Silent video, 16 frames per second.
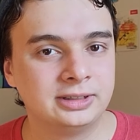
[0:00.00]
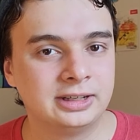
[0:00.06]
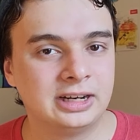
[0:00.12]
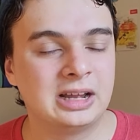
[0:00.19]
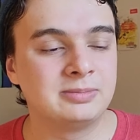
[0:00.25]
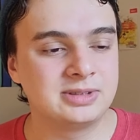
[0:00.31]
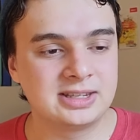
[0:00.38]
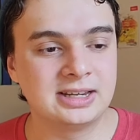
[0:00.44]
And
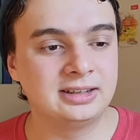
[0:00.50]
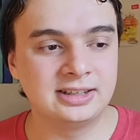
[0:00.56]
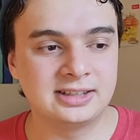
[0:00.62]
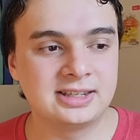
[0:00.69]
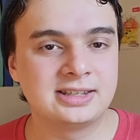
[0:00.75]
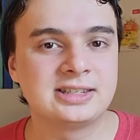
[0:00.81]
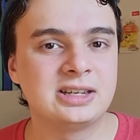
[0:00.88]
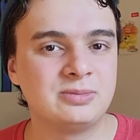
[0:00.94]
I'm saying this
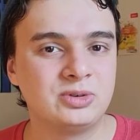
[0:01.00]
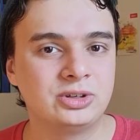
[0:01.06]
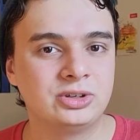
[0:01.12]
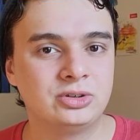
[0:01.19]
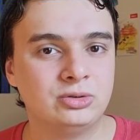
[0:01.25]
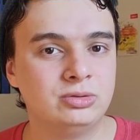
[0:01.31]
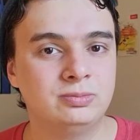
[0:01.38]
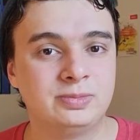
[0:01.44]
as someone
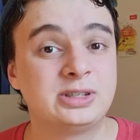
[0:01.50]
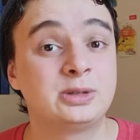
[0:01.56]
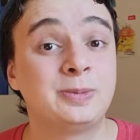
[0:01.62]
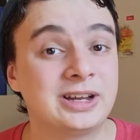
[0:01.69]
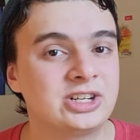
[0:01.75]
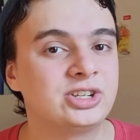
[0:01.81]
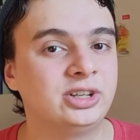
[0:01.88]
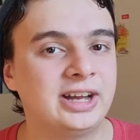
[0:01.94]
who
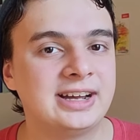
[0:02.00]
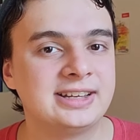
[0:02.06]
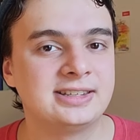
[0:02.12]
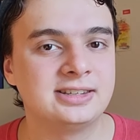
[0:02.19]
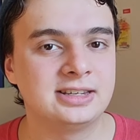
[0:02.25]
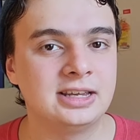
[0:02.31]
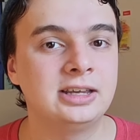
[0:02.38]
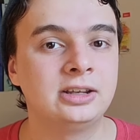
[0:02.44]

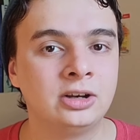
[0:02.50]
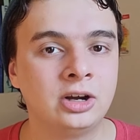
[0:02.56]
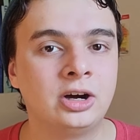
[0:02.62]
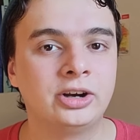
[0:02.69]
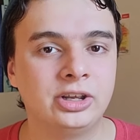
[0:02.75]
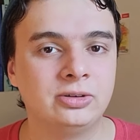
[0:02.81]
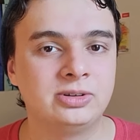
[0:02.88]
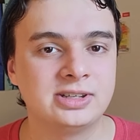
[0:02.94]
specializes in
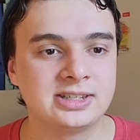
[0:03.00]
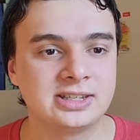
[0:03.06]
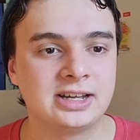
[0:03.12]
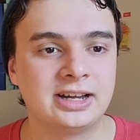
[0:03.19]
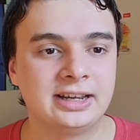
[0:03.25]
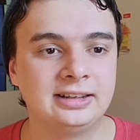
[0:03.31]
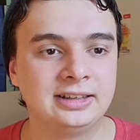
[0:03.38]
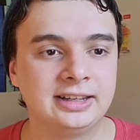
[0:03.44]
audio
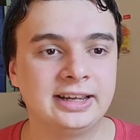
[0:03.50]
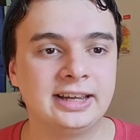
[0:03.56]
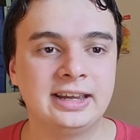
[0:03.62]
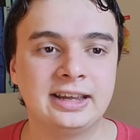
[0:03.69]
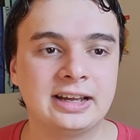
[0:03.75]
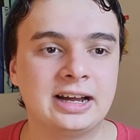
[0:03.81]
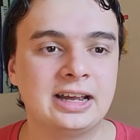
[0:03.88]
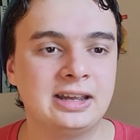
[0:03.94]
design.
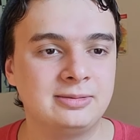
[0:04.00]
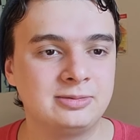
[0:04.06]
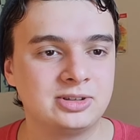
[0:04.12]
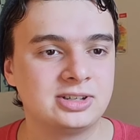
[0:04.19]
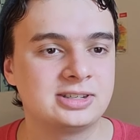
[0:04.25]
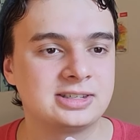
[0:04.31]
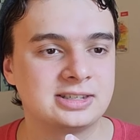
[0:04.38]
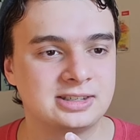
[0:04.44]
Like, I am
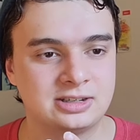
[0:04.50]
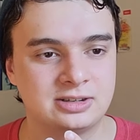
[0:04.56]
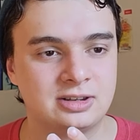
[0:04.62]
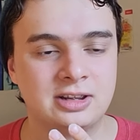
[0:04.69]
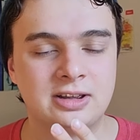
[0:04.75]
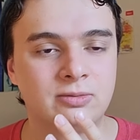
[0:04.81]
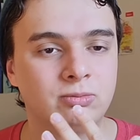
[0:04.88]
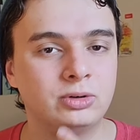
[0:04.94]
just
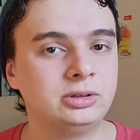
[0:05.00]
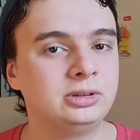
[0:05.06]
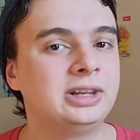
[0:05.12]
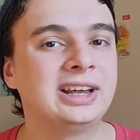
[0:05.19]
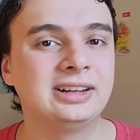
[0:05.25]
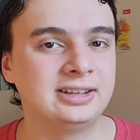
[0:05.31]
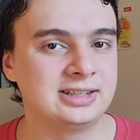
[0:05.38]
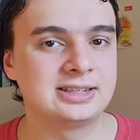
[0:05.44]

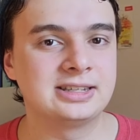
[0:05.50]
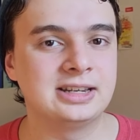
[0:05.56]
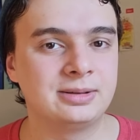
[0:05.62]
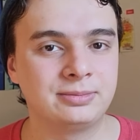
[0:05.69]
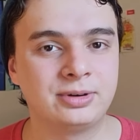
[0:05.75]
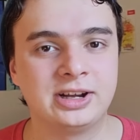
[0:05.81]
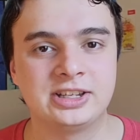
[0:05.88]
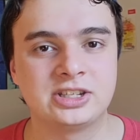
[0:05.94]
relentlessly
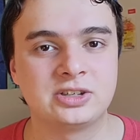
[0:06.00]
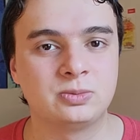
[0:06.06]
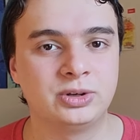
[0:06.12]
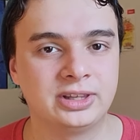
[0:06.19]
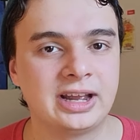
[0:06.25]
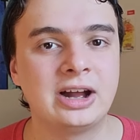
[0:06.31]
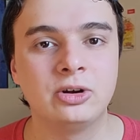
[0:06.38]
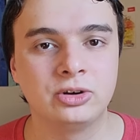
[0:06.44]
impressed
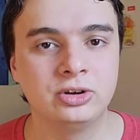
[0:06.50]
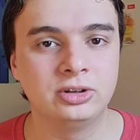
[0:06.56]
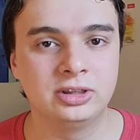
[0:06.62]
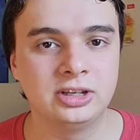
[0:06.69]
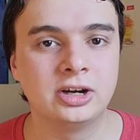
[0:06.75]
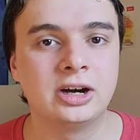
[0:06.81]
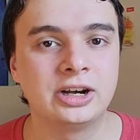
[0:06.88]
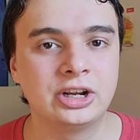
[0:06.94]
with how good
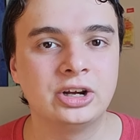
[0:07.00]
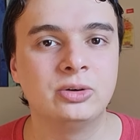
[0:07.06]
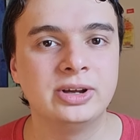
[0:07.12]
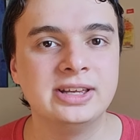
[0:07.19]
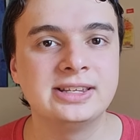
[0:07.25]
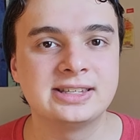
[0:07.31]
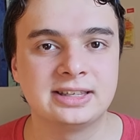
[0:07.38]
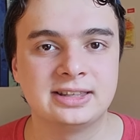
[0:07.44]
the audio
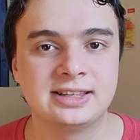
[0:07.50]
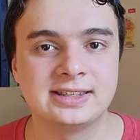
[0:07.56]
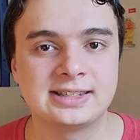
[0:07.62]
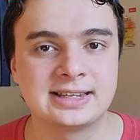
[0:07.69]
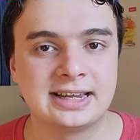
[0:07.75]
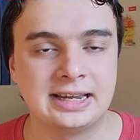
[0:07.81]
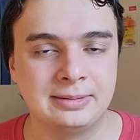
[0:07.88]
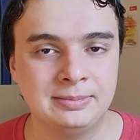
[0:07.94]
is in this
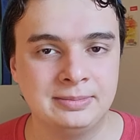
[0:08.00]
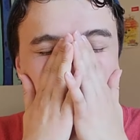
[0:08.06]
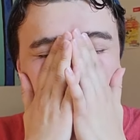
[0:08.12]
game.